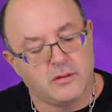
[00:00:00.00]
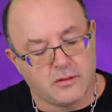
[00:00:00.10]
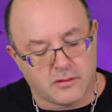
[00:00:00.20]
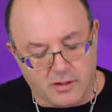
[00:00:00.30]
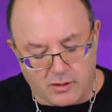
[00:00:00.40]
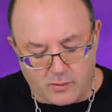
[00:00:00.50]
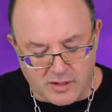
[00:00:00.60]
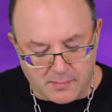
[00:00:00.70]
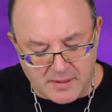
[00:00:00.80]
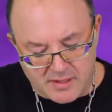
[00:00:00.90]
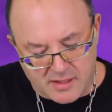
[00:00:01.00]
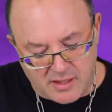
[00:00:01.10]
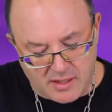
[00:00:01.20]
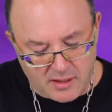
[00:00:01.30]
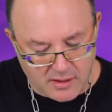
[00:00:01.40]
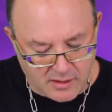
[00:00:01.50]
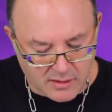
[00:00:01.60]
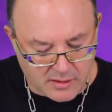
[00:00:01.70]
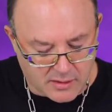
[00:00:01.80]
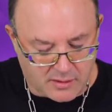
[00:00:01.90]
Is that a USB-C?
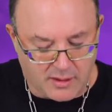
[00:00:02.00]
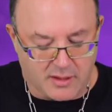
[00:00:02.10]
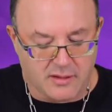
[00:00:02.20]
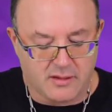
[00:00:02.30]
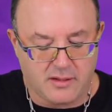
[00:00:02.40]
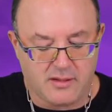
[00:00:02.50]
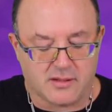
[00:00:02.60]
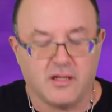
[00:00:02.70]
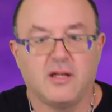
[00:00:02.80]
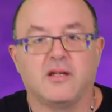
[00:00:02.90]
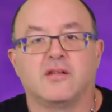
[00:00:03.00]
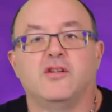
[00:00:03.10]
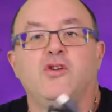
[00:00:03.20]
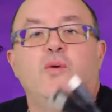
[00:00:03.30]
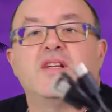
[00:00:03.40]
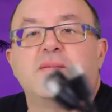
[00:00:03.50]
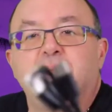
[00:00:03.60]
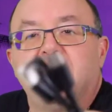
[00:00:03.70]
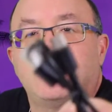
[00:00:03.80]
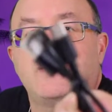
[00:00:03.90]
Oh yeah, it is. It's a
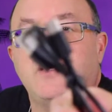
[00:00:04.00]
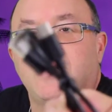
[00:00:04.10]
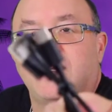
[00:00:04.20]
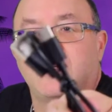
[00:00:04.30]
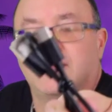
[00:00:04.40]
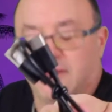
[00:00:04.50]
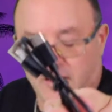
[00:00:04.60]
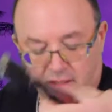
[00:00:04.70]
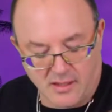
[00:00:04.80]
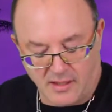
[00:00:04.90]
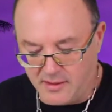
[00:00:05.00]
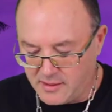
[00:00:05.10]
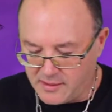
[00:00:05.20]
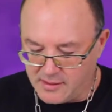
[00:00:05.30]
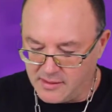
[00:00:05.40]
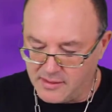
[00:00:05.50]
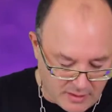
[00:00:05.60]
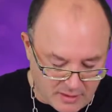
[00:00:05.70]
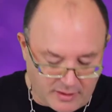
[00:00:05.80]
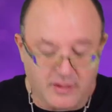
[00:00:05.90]
USB-C, which is nice.
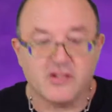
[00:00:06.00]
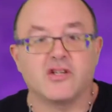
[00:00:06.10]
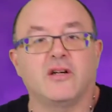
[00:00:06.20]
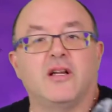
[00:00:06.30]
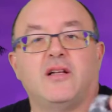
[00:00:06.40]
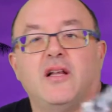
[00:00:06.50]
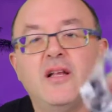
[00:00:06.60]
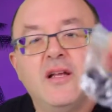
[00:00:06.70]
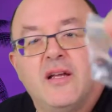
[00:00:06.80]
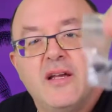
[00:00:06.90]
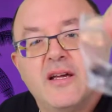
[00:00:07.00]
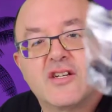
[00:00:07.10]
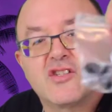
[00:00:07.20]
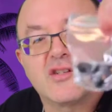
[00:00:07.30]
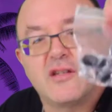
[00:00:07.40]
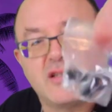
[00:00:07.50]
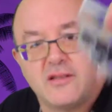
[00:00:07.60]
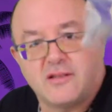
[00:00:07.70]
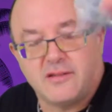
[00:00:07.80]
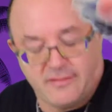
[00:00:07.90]
And there's our little extra
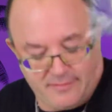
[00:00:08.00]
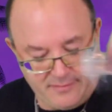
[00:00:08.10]
little